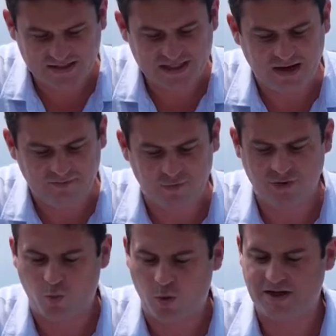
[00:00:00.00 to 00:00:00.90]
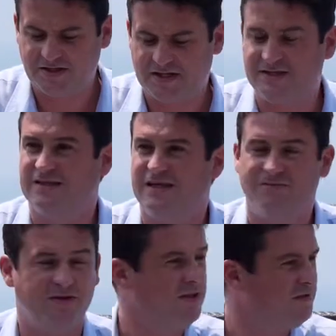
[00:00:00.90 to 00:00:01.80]
It's a Californian wine tasting
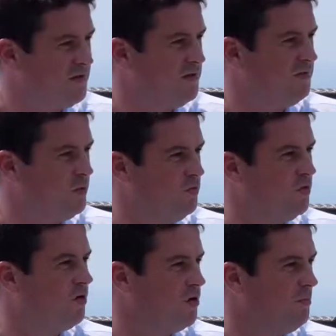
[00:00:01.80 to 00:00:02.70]
evening. There's finger food that will